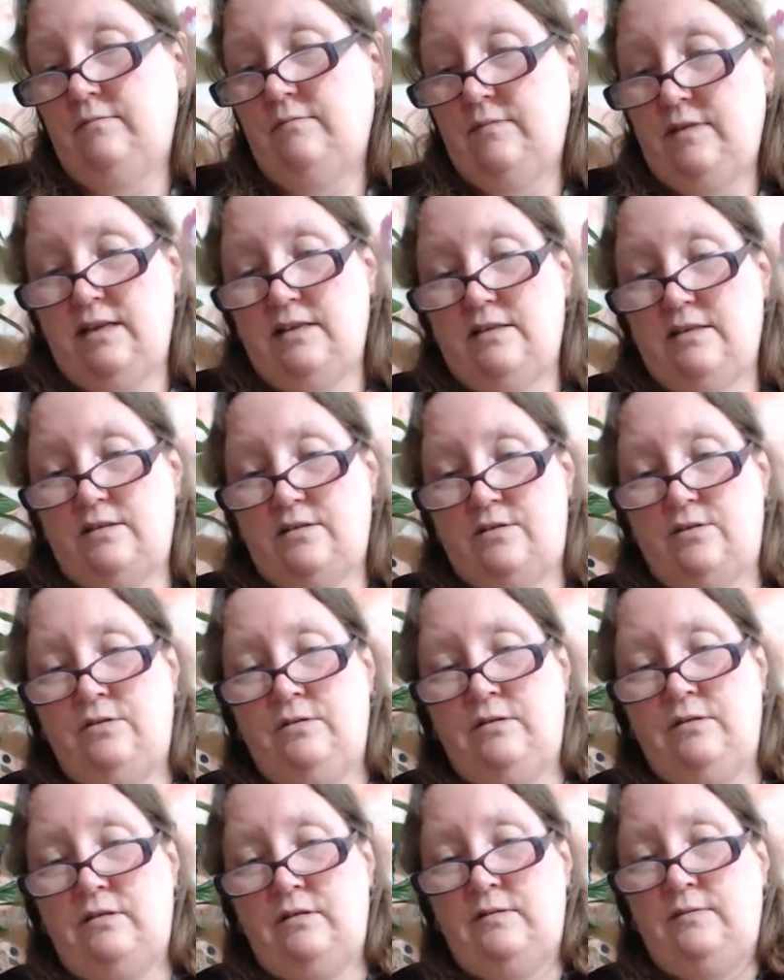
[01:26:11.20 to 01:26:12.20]
That's
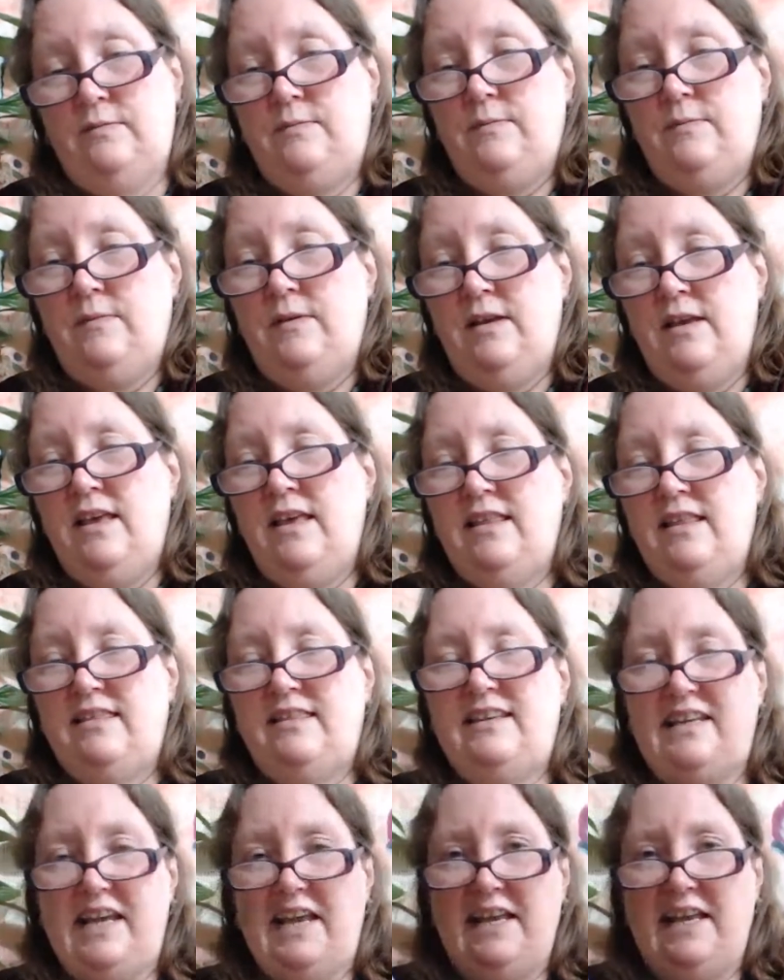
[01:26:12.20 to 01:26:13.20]
good.
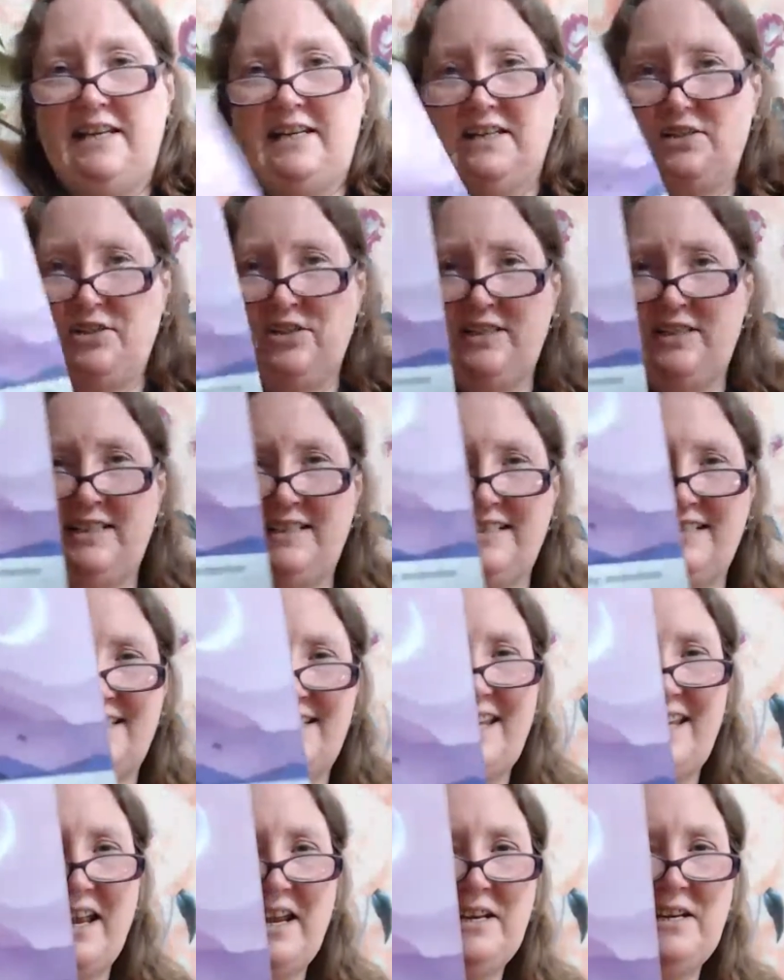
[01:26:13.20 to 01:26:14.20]
The energy is
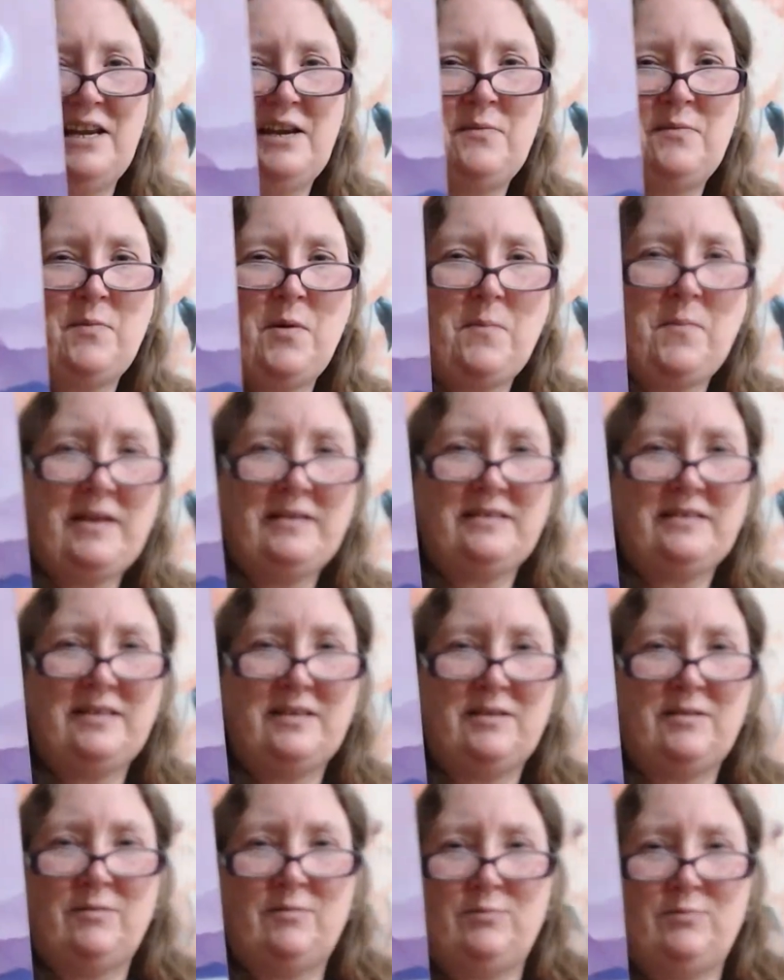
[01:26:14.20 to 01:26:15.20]
gaining
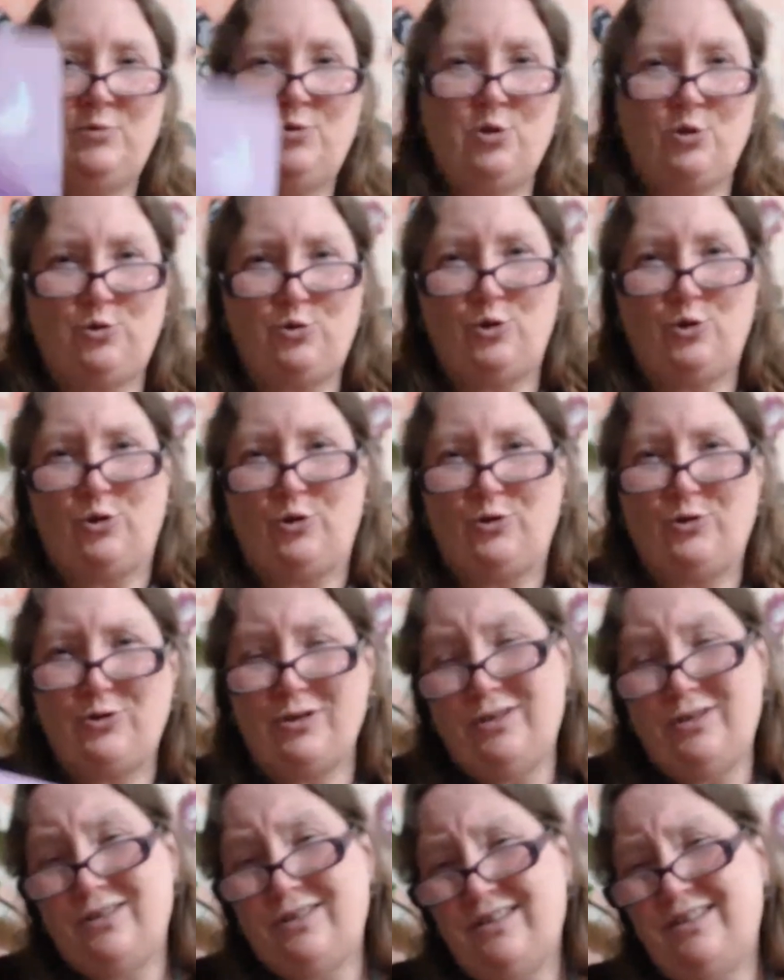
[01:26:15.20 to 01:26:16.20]
momentum.
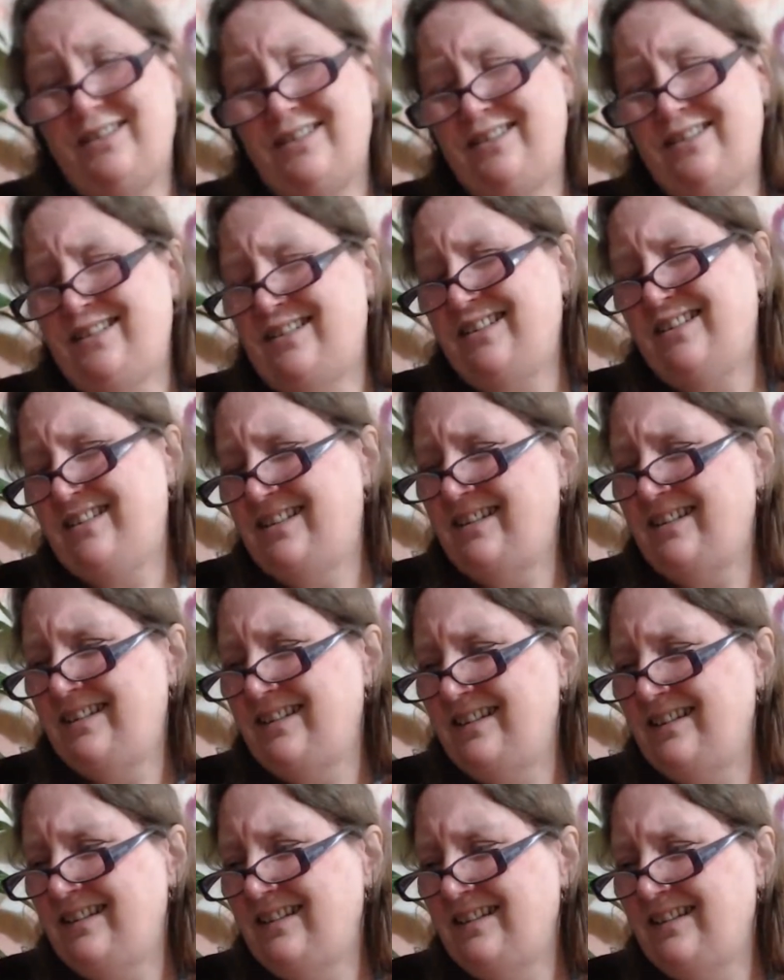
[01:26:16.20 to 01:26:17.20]

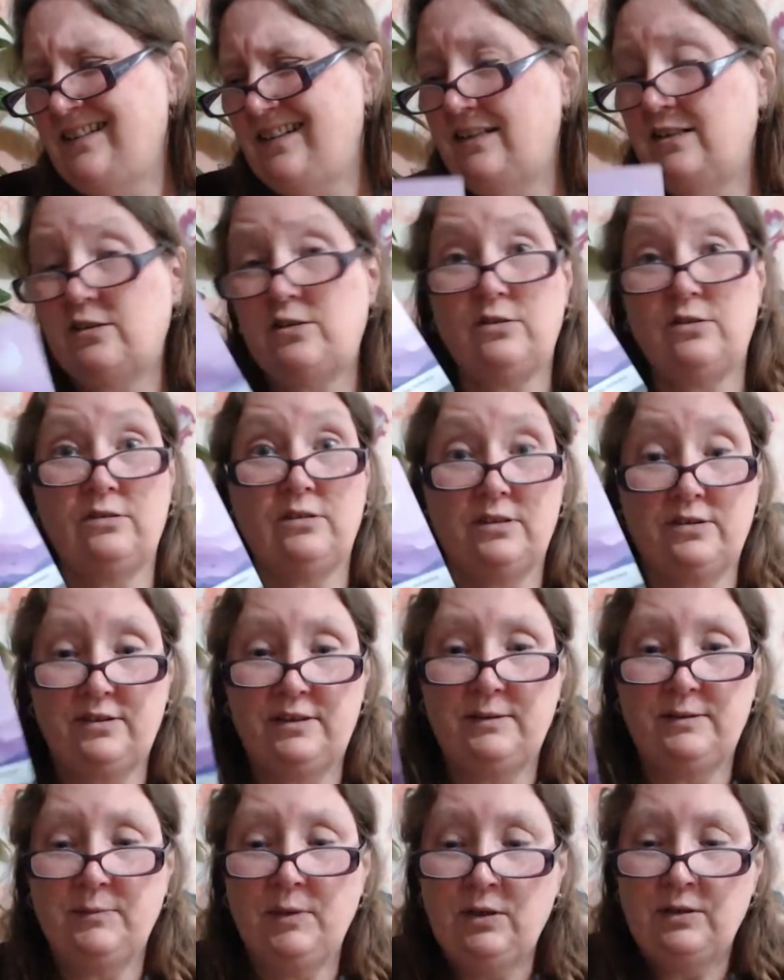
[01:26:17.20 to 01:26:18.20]
And I couldn't
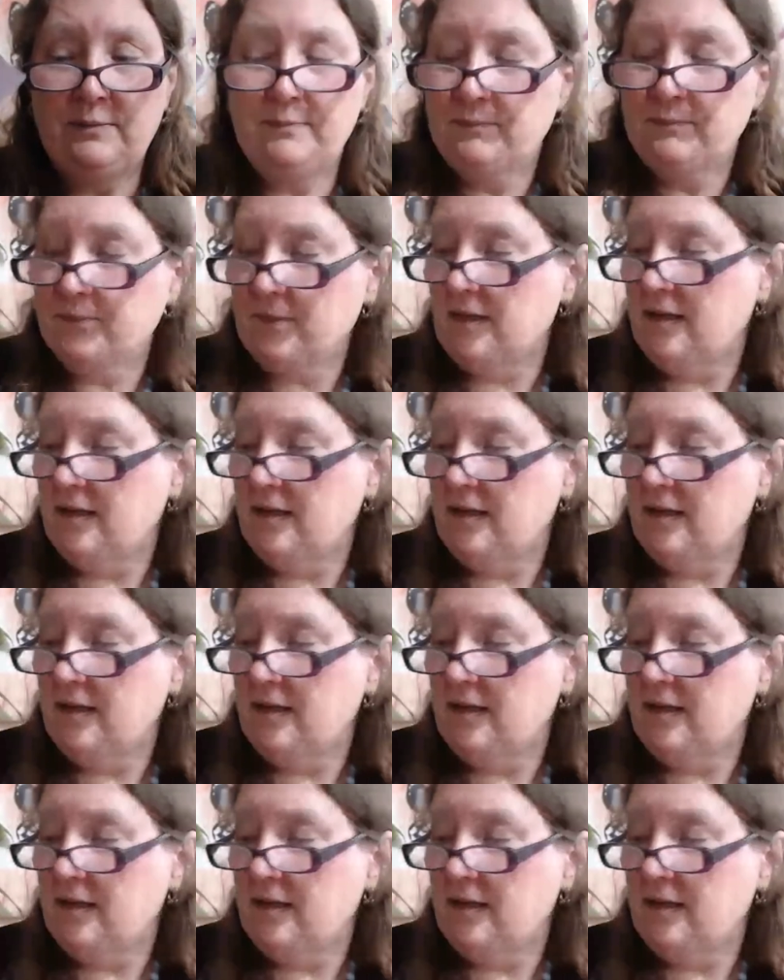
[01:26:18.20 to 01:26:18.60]
agree more.